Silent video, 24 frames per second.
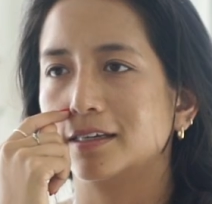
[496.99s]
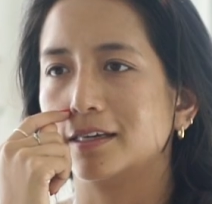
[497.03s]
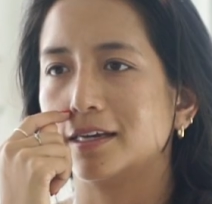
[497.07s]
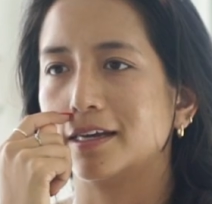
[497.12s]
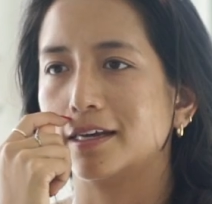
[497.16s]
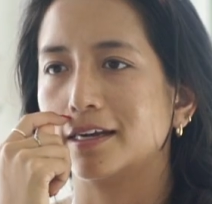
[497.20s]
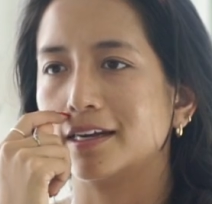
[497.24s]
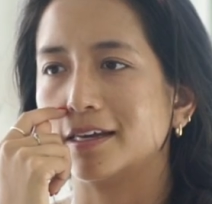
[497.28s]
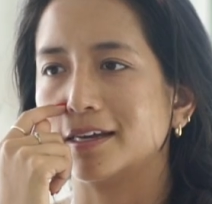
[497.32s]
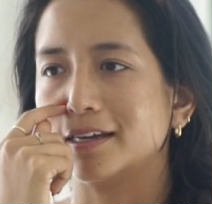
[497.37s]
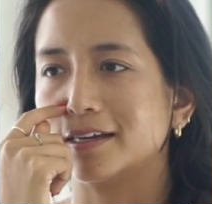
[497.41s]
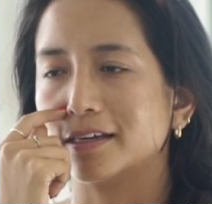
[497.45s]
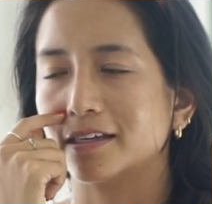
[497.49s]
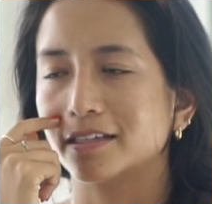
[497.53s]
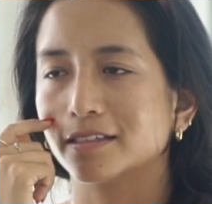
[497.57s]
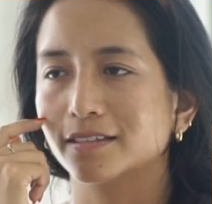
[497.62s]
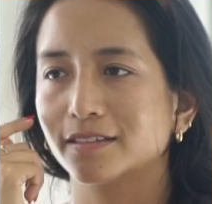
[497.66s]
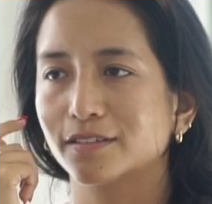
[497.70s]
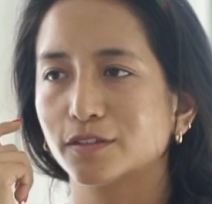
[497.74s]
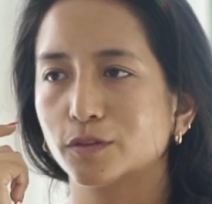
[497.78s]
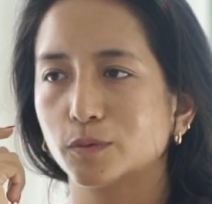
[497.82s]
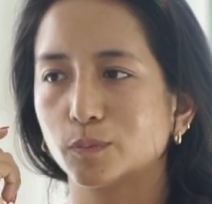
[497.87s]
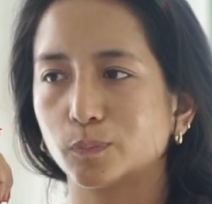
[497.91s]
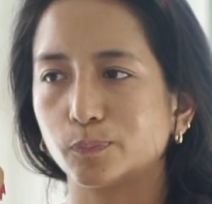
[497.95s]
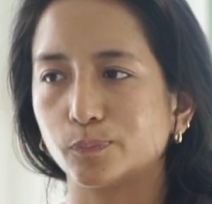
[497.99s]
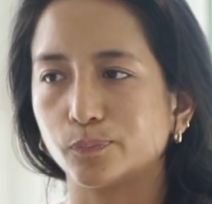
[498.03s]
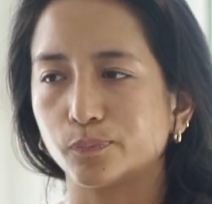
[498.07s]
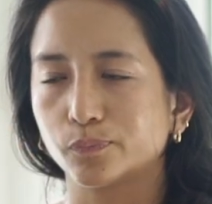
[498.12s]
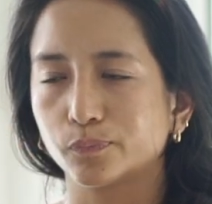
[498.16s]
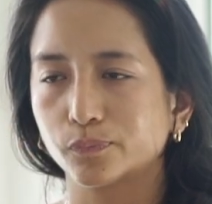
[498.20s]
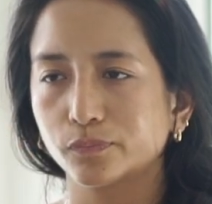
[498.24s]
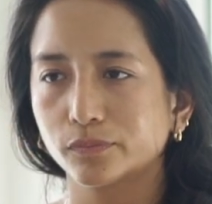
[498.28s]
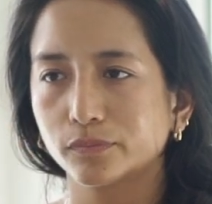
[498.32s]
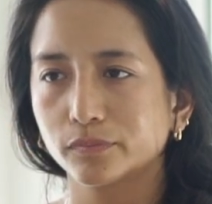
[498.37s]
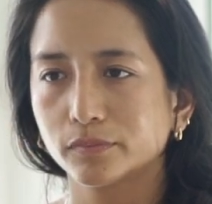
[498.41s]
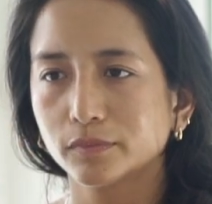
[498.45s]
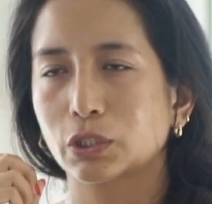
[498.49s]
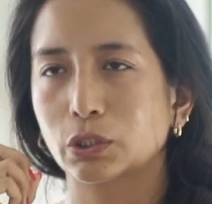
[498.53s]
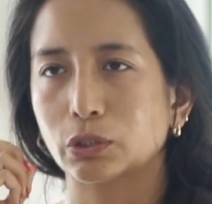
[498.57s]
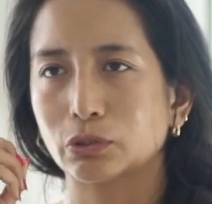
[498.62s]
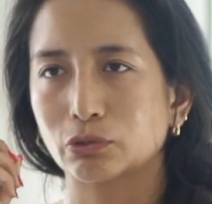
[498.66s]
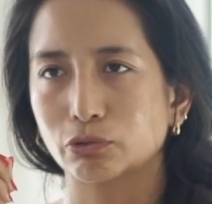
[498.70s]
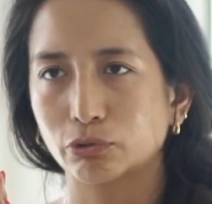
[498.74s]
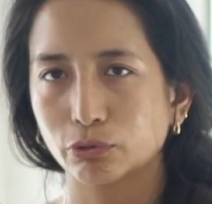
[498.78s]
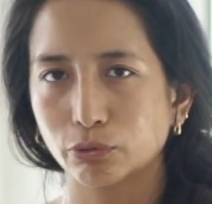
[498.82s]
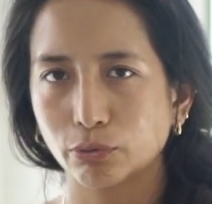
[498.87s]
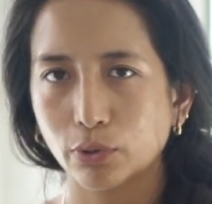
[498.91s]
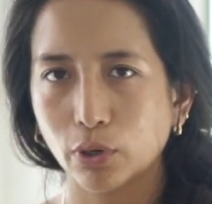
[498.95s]
It is
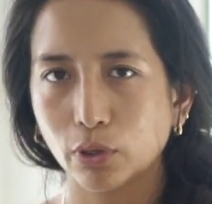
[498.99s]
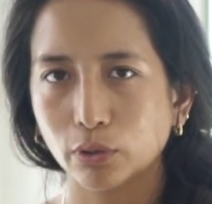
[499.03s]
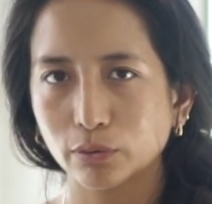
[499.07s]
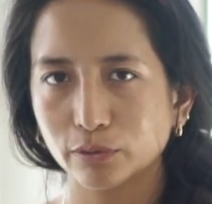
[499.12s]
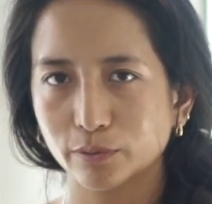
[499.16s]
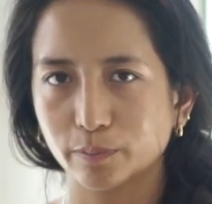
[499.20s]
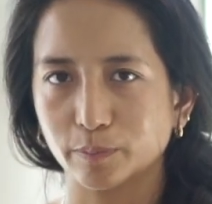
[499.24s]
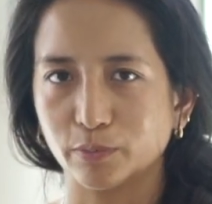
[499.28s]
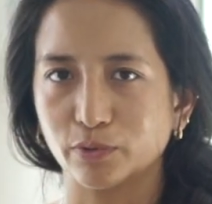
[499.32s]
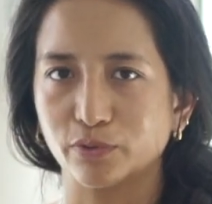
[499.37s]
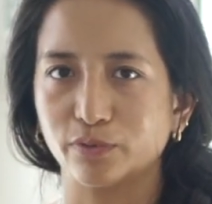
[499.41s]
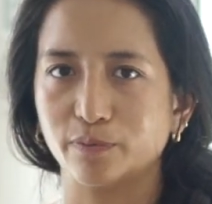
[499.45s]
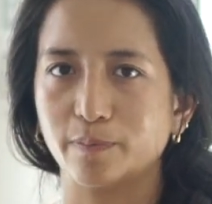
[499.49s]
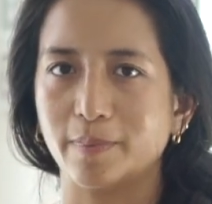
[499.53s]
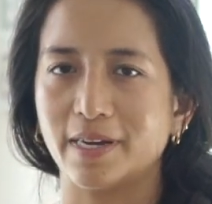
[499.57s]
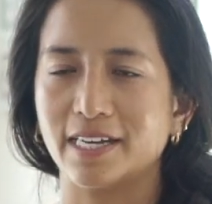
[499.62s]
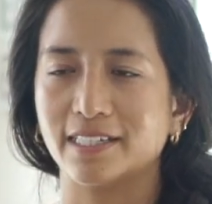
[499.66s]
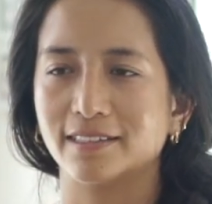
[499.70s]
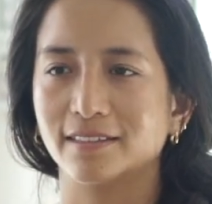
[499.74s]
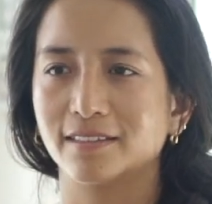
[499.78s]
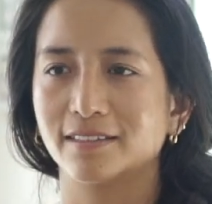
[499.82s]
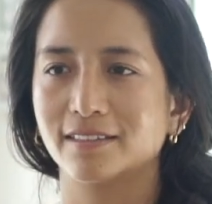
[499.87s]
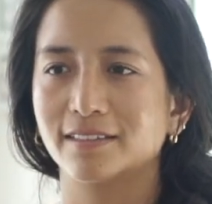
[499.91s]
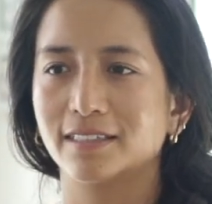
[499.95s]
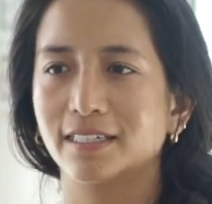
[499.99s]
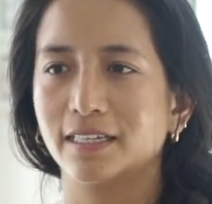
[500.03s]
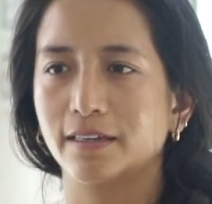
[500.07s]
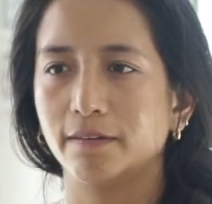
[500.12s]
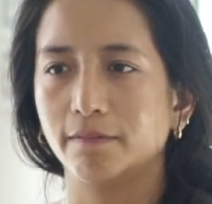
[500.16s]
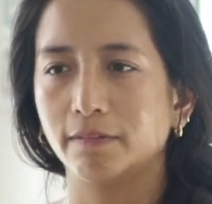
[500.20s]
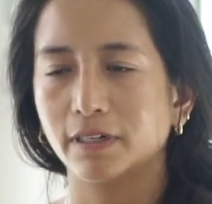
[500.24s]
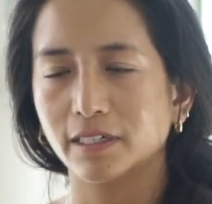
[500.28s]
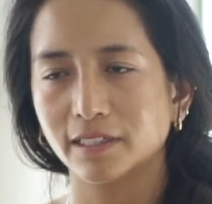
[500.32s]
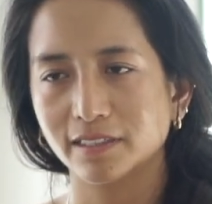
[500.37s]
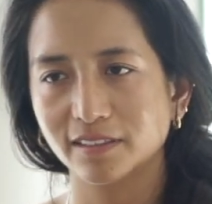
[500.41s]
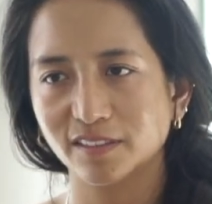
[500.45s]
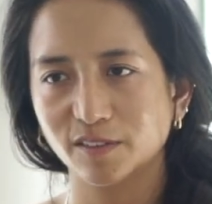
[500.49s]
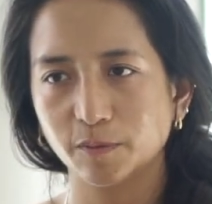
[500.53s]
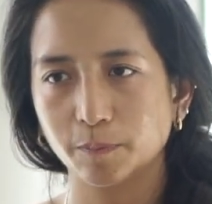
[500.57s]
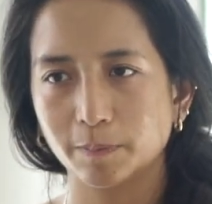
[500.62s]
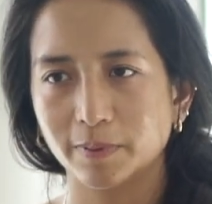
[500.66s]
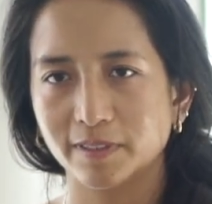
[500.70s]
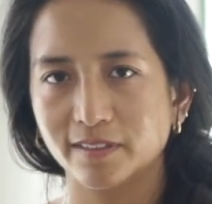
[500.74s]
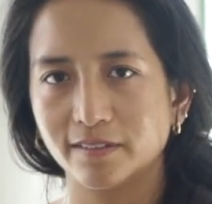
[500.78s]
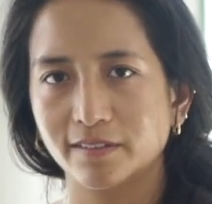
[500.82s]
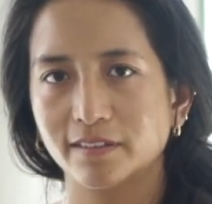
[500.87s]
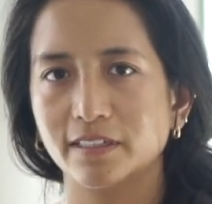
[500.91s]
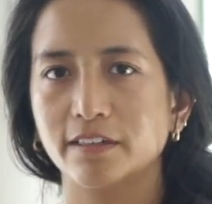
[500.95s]
controlled movements, very
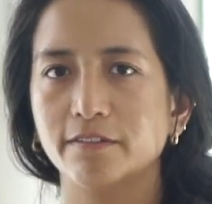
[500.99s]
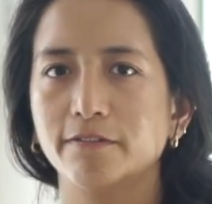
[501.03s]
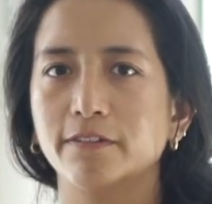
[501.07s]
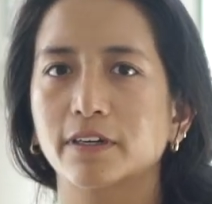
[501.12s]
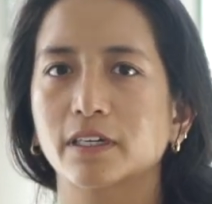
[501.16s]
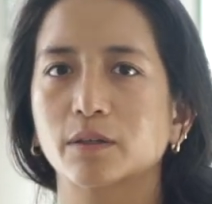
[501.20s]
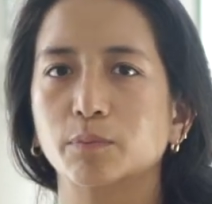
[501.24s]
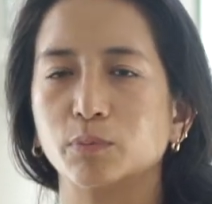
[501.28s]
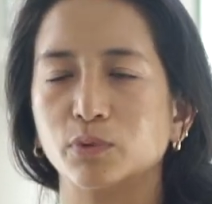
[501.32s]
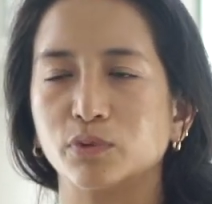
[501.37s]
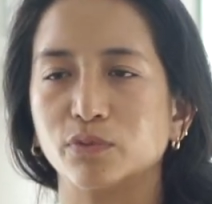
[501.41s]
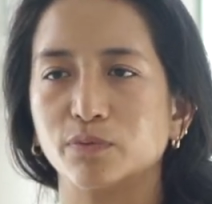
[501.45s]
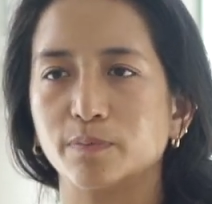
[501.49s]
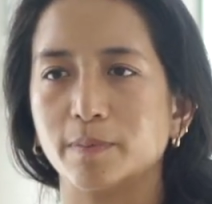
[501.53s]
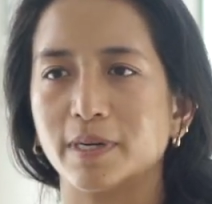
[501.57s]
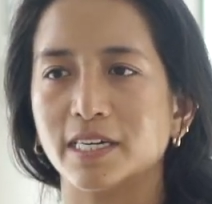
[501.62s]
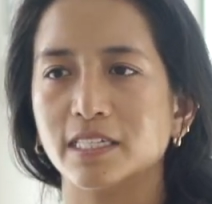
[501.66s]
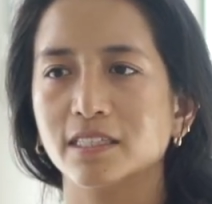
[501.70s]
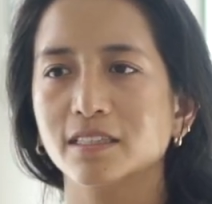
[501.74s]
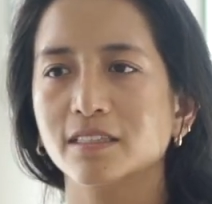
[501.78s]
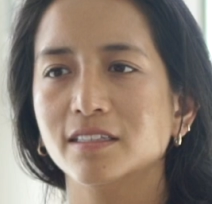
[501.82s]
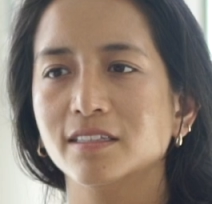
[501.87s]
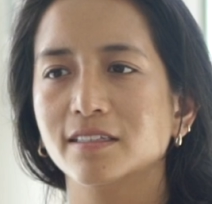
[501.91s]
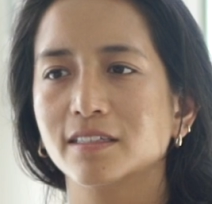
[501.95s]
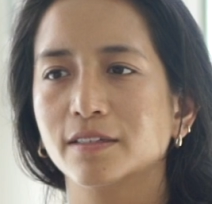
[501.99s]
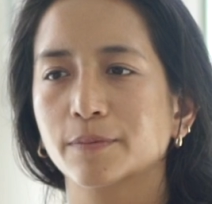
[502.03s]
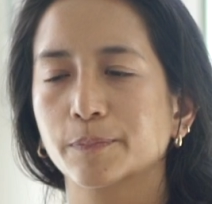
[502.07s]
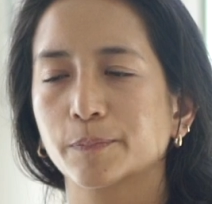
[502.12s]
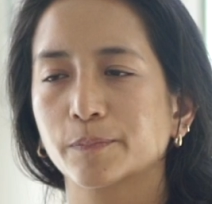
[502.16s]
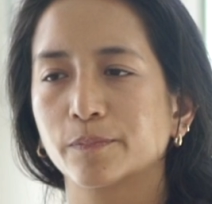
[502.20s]
specific movements